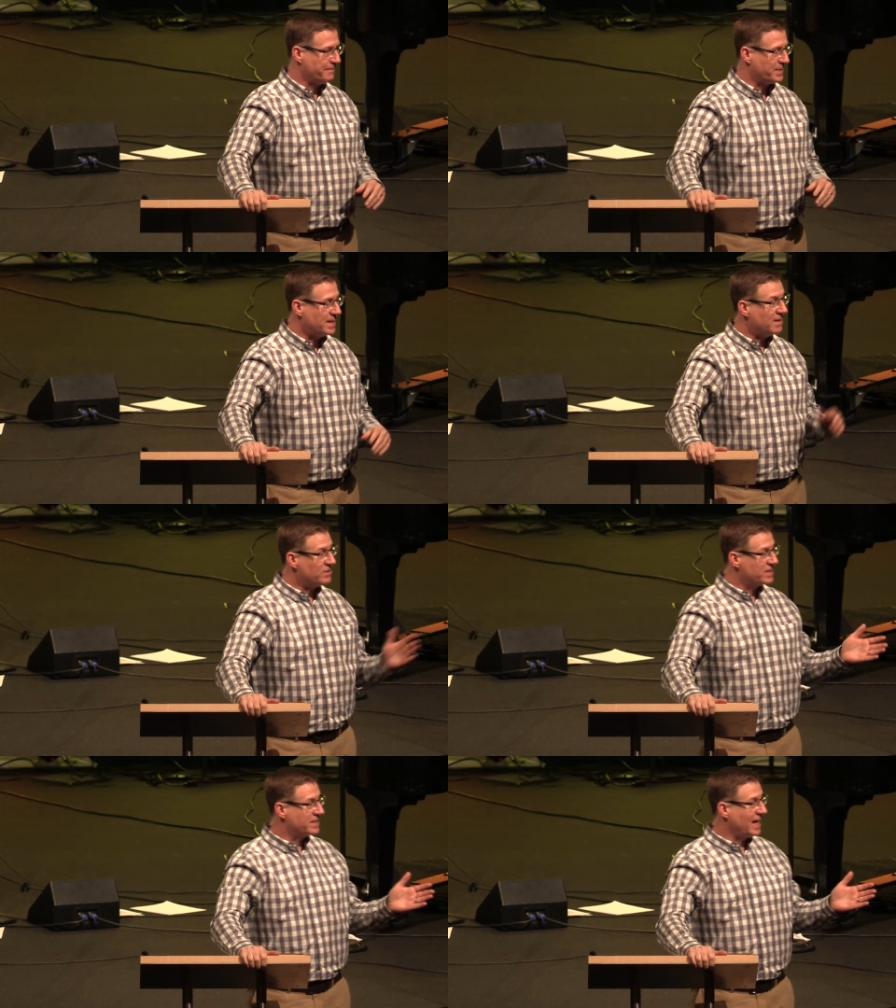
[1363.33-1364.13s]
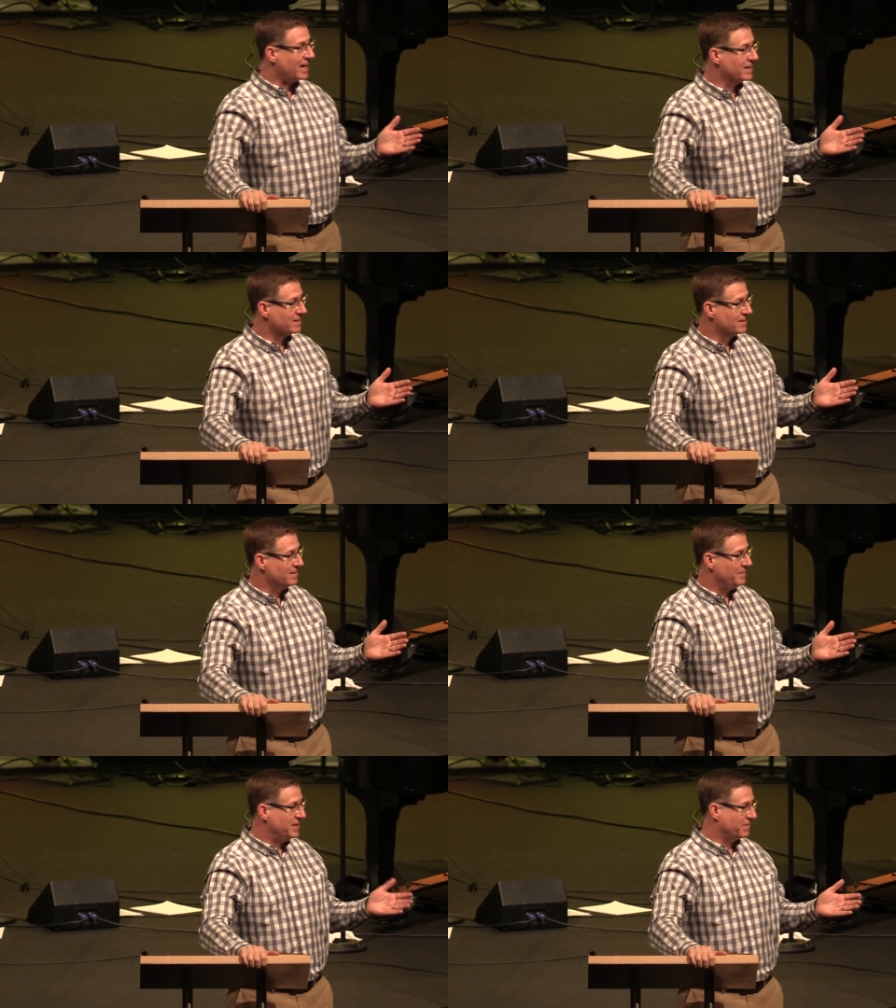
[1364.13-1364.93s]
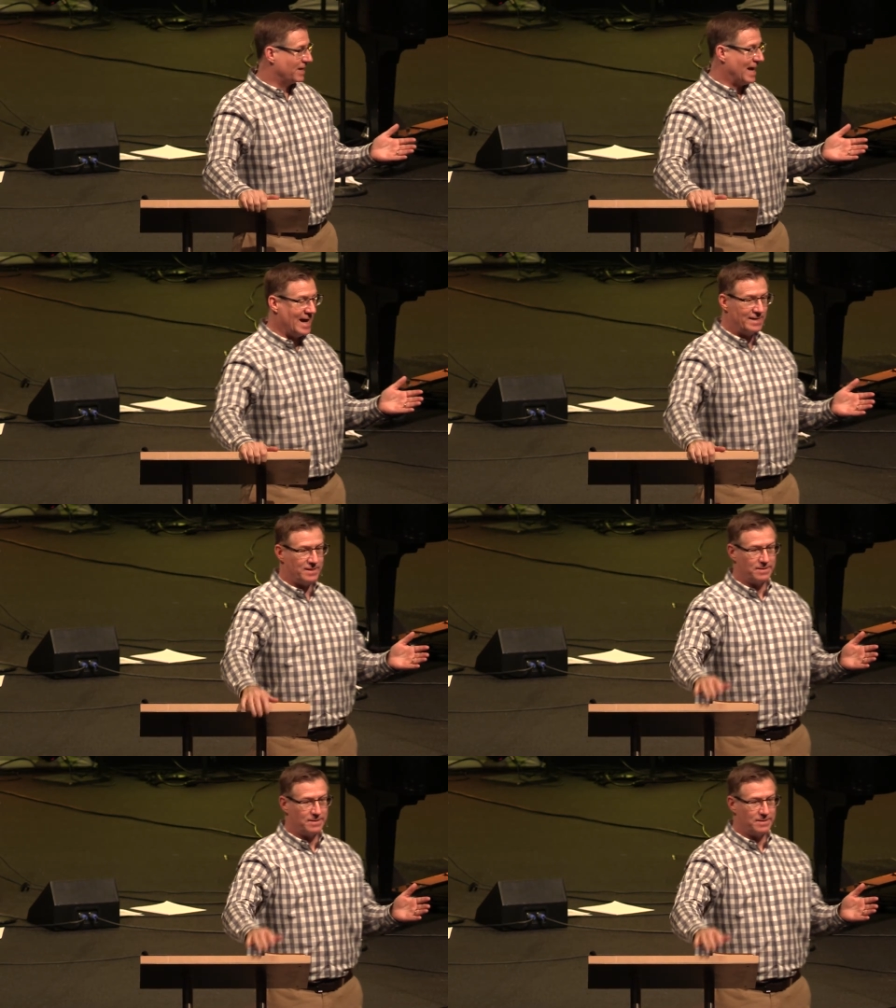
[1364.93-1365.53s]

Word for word: Now, there's a second piece of glass,